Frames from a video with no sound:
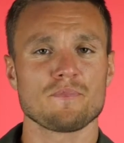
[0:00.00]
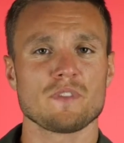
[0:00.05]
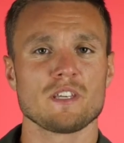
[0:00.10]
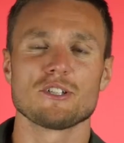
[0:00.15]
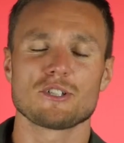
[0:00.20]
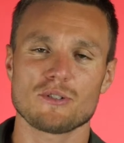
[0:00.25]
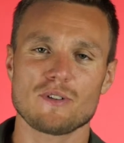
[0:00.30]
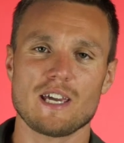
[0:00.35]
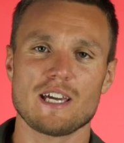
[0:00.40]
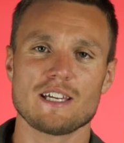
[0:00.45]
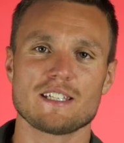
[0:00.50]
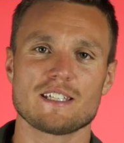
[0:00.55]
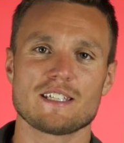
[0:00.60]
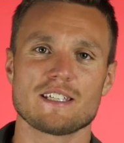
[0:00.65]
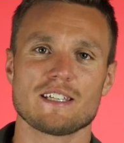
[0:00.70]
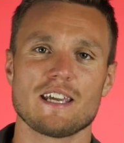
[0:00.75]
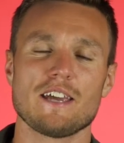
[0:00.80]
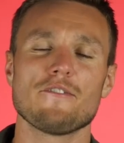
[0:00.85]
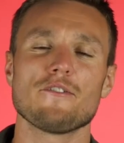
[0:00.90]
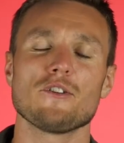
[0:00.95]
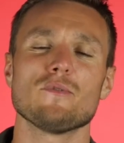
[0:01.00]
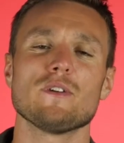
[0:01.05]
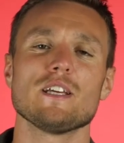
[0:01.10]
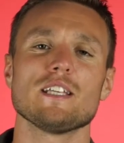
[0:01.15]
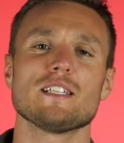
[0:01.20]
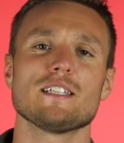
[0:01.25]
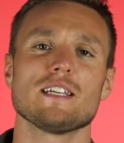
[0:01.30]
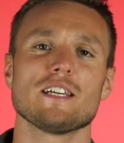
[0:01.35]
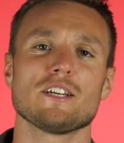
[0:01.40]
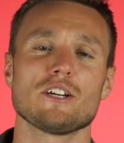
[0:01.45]
So yes, if you're
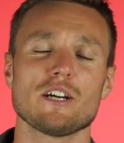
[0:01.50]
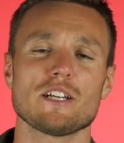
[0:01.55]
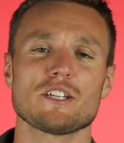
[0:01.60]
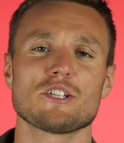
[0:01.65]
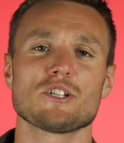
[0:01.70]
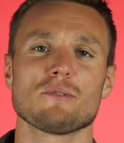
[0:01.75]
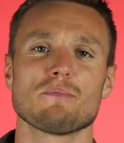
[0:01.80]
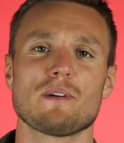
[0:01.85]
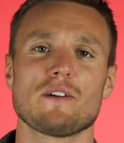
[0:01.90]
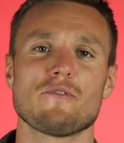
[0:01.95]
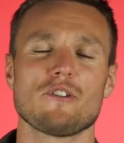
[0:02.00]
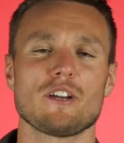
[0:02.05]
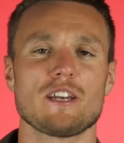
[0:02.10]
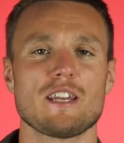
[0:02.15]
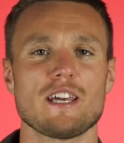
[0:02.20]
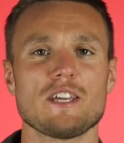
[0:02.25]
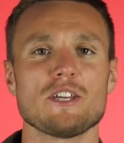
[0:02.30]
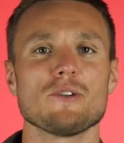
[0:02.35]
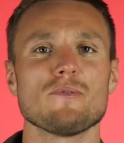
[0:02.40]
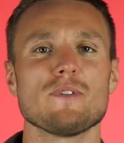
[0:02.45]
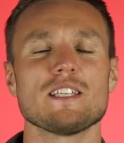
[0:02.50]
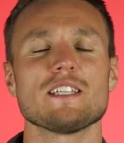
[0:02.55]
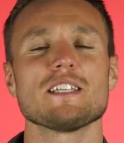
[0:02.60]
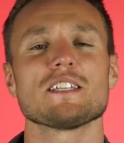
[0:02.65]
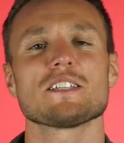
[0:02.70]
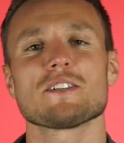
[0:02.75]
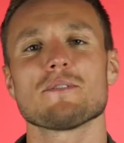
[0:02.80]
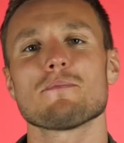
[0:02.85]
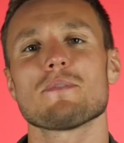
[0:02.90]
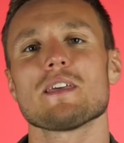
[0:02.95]
eating ketchup every day, you're
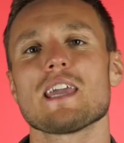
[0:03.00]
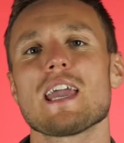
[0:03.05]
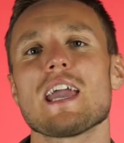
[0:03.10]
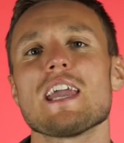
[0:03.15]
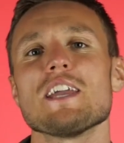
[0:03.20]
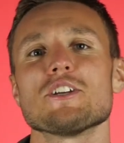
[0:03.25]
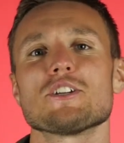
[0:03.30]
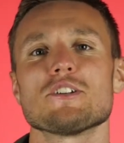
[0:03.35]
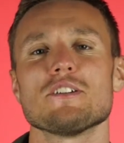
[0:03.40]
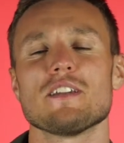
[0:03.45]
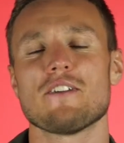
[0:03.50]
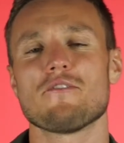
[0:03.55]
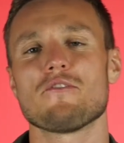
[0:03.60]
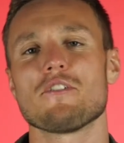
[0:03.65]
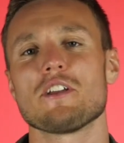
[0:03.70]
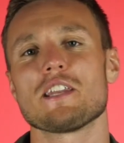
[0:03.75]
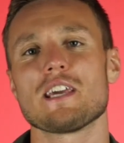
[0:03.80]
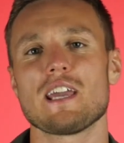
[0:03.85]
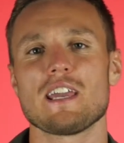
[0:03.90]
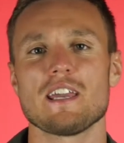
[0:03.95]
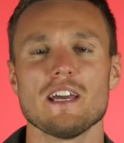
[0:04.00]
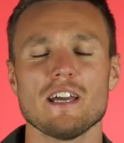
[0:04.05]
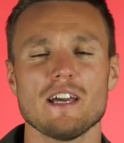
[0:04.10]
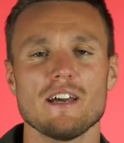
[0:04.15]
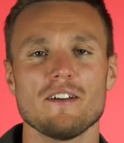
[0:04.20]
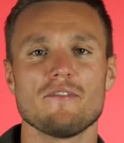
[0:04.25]
eating something Asian every day.